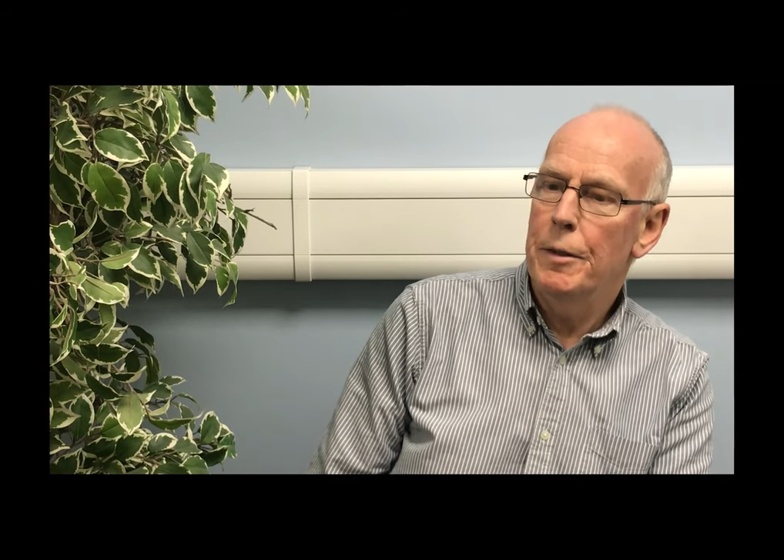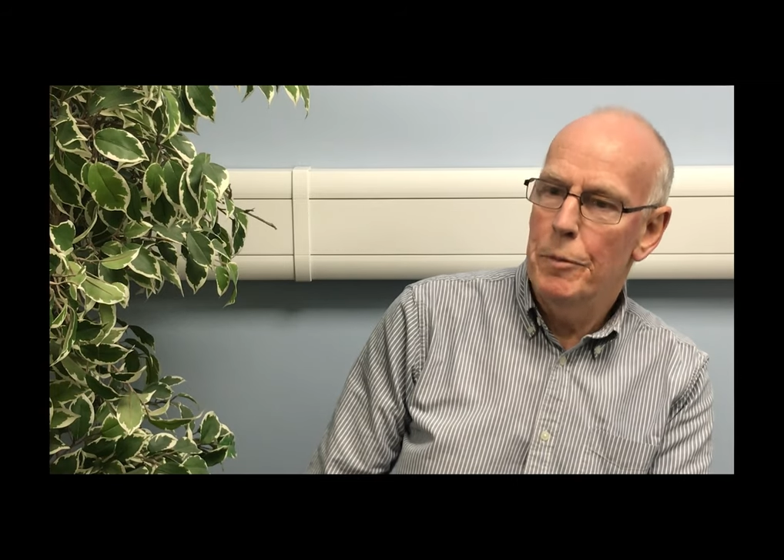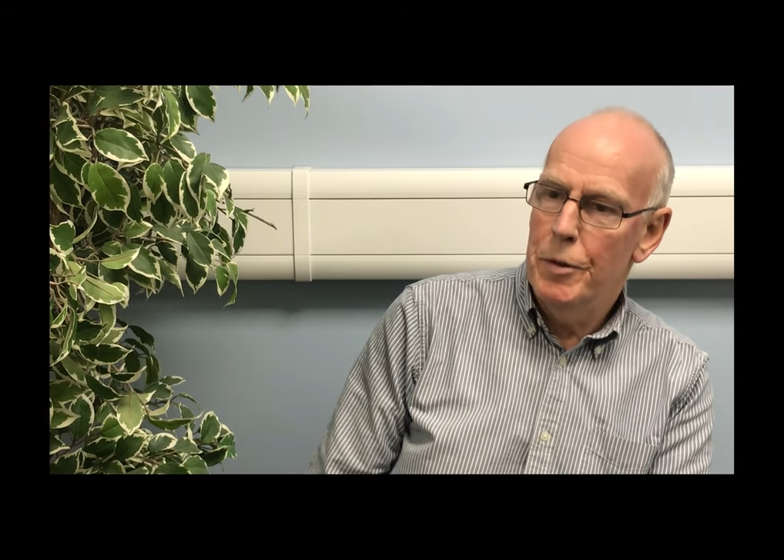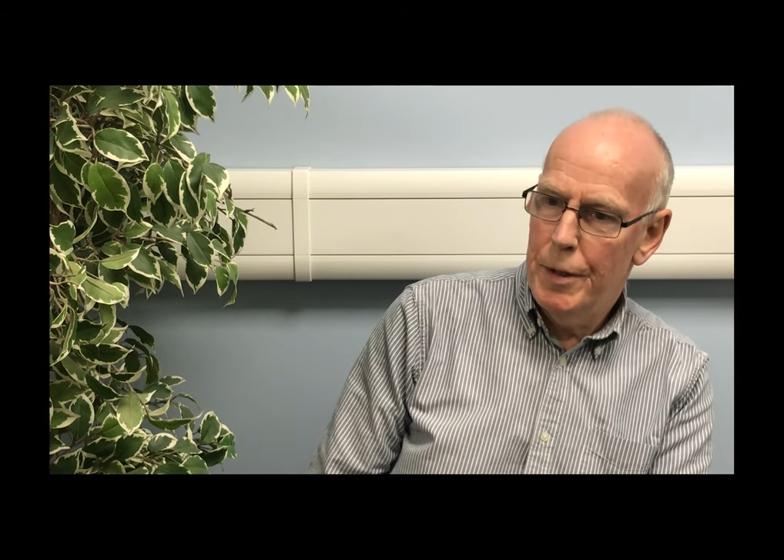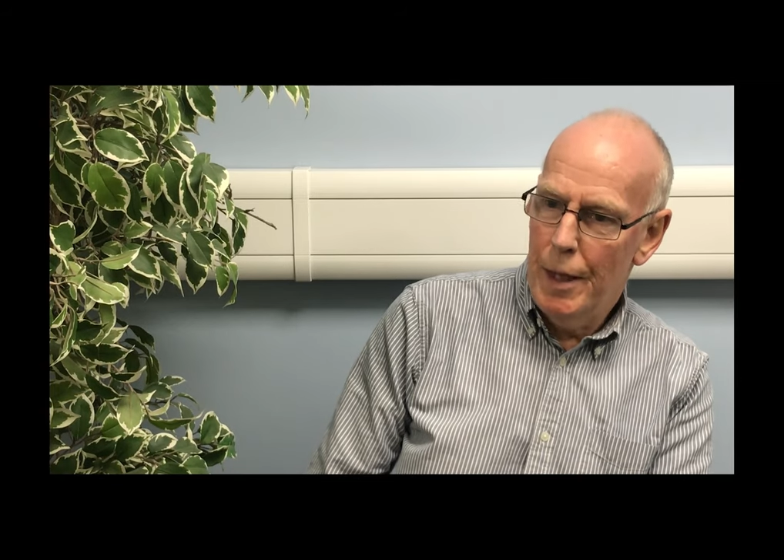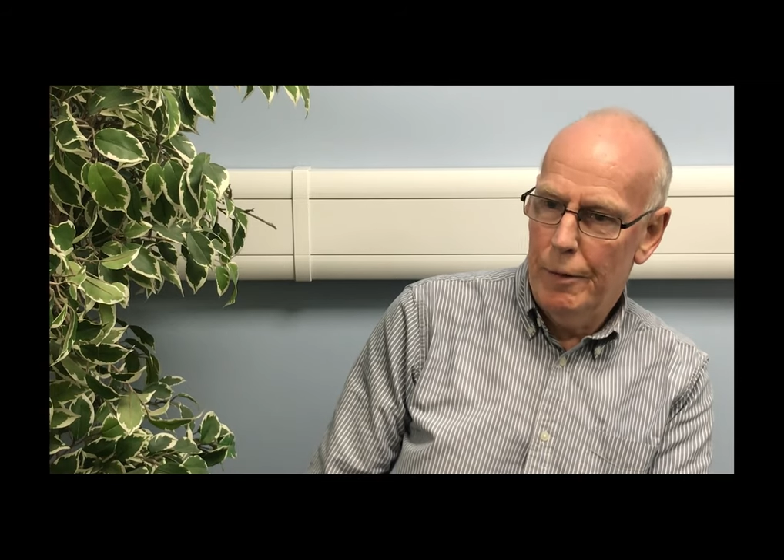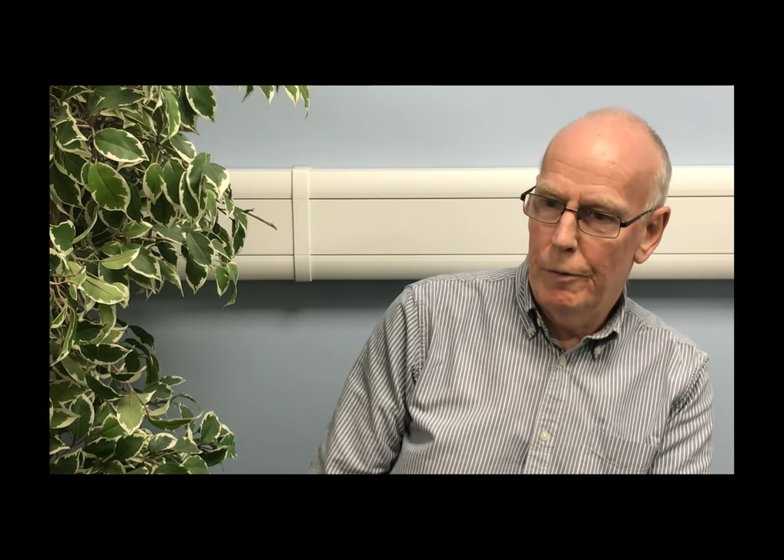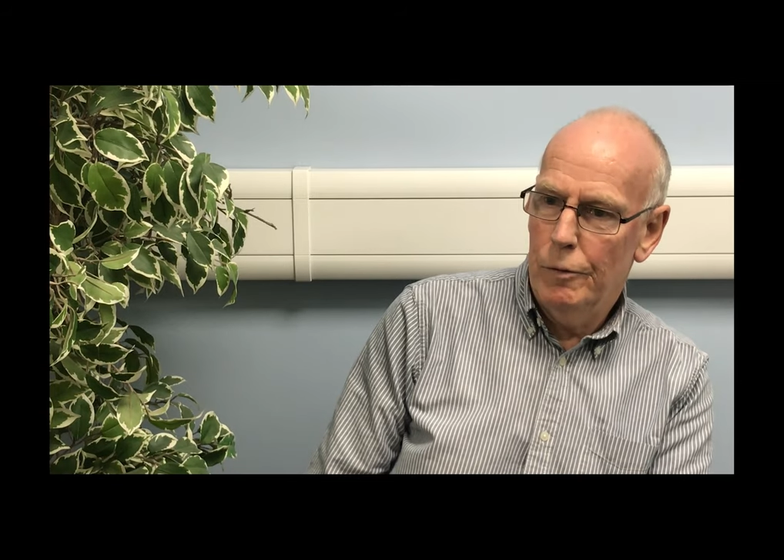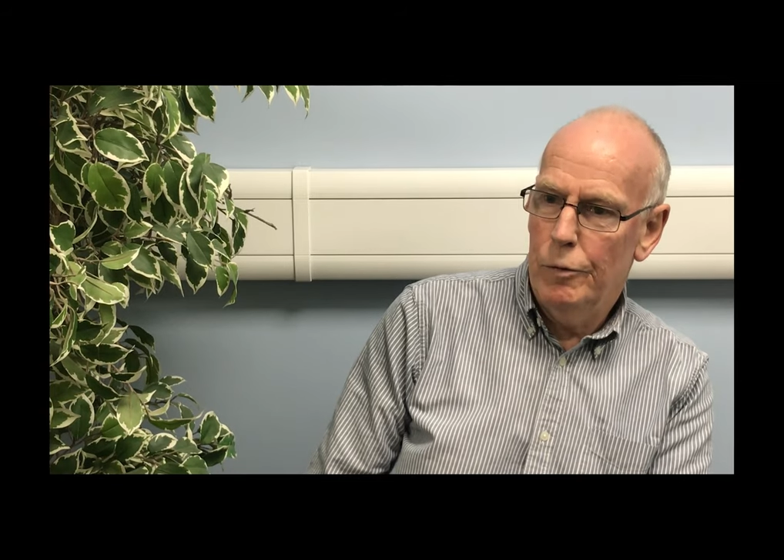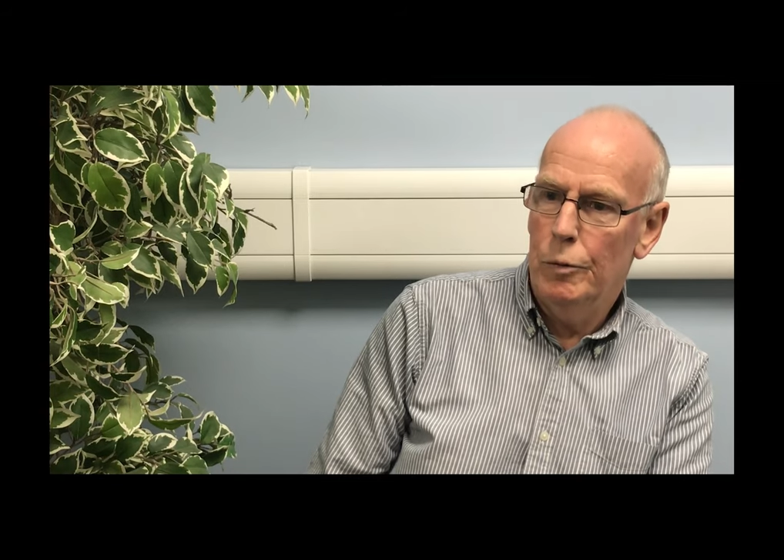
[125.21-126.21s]

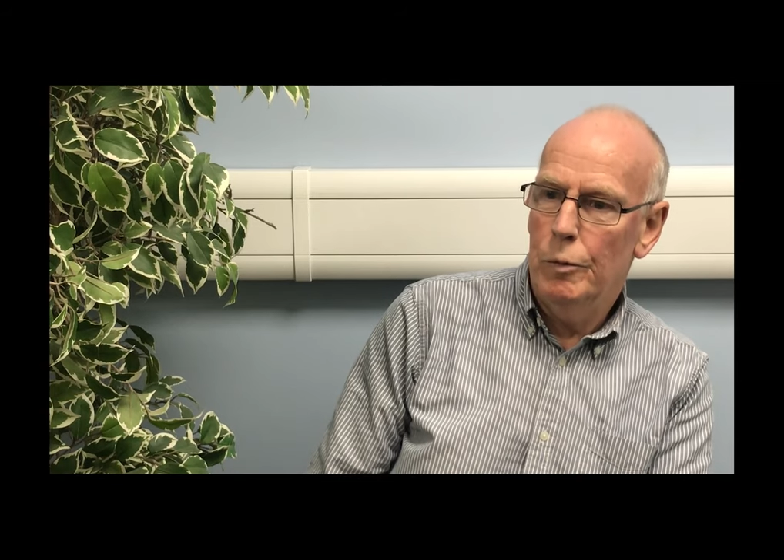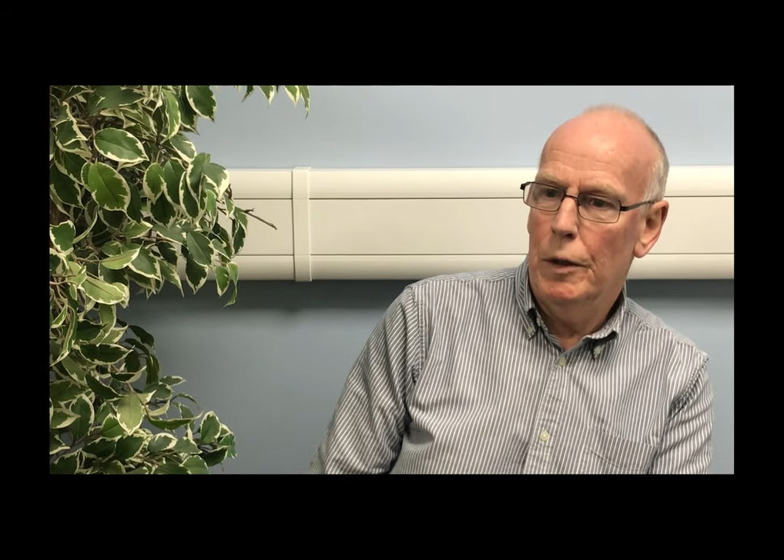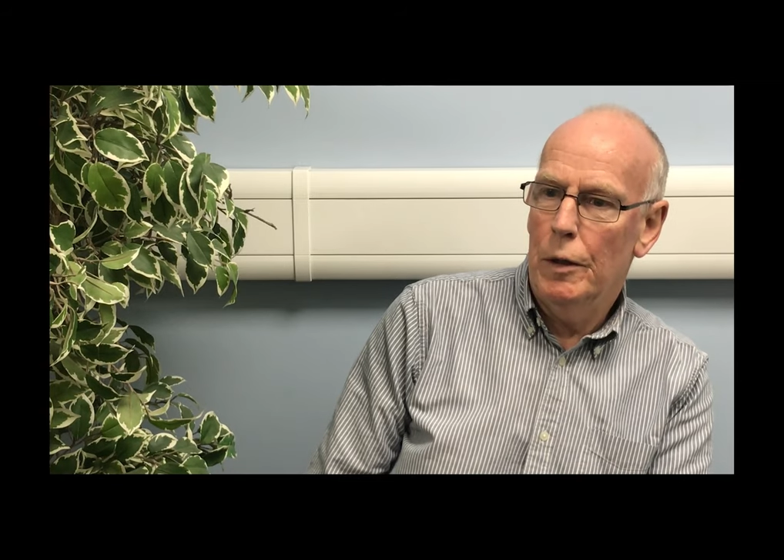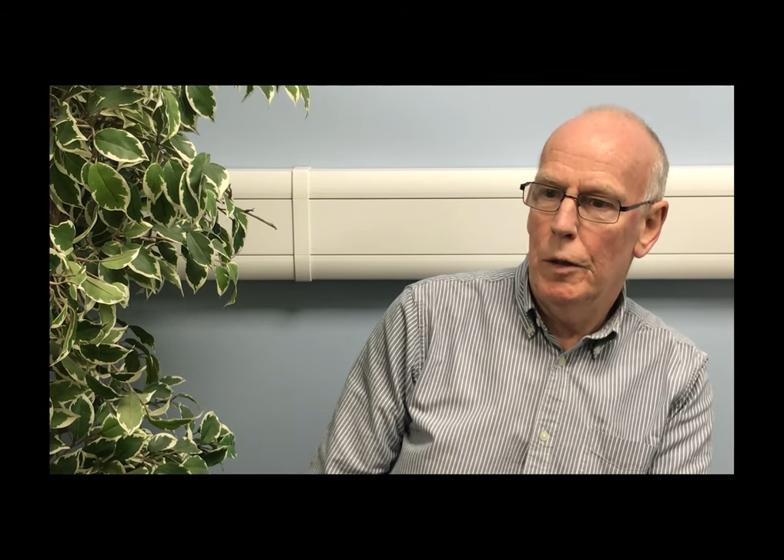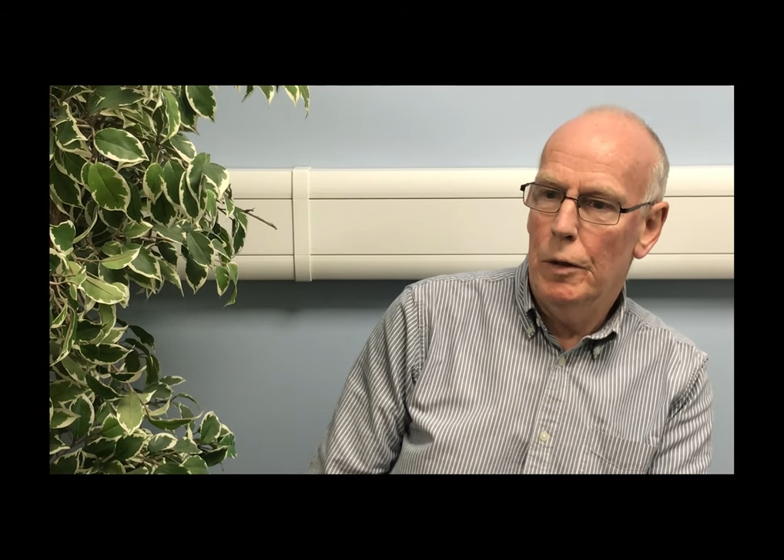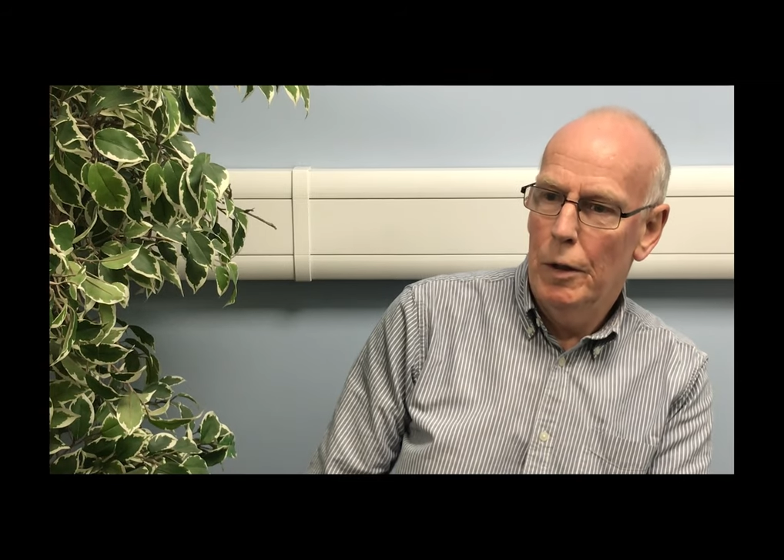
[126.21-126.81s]
themselves, will